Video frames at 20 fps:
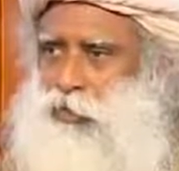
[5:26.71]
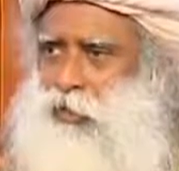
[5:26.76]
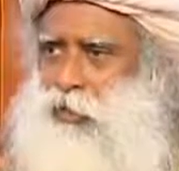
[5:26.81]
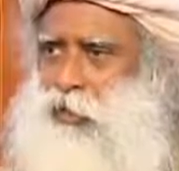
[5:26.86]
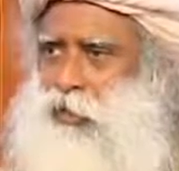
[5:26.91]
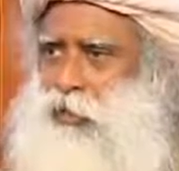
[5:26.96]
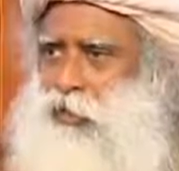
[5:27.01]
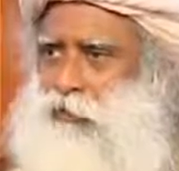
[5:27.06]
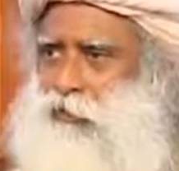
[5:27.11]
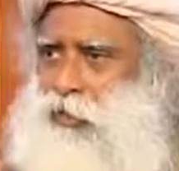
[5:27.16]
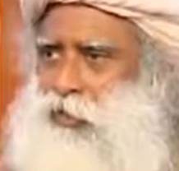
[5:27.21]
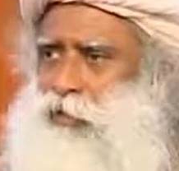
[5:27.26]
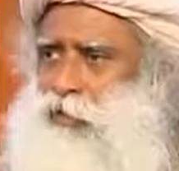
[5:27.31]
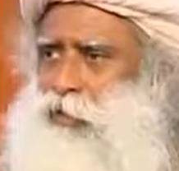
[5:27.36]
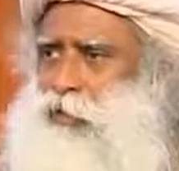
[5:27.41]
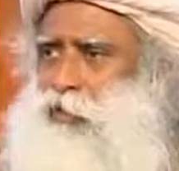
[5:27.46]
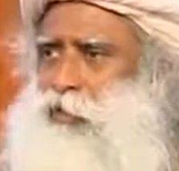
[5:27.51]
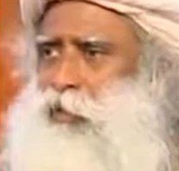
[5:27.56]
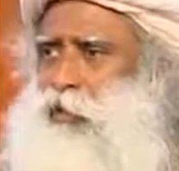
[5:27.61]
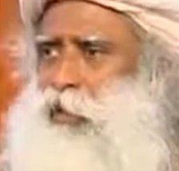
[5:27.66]
otherwise
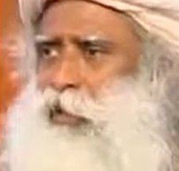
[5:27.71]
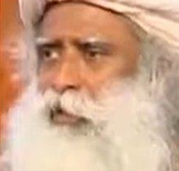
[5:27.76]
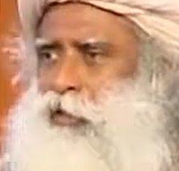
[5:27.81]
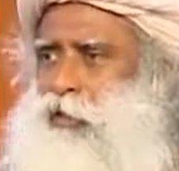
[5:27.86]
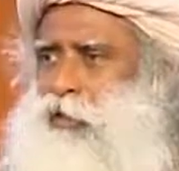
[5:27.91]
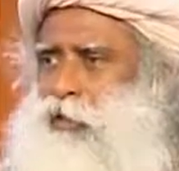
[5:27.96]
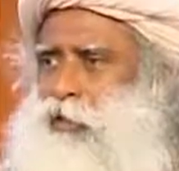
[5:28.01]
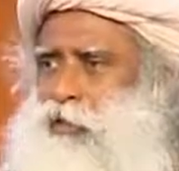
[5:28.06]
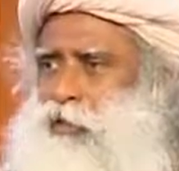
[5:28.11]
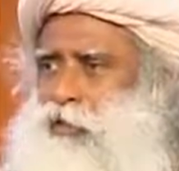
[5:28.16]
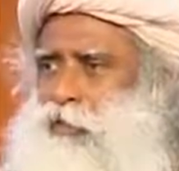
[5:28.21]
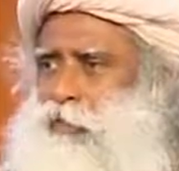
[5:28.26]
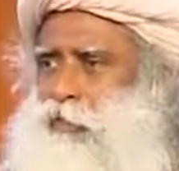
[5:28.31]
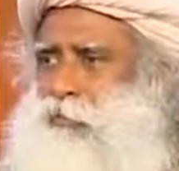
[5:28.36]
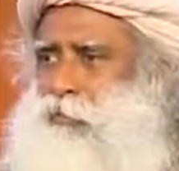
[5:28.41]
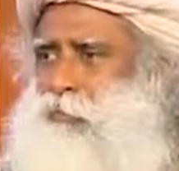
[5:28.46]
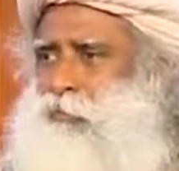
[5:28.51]
it'll be like this.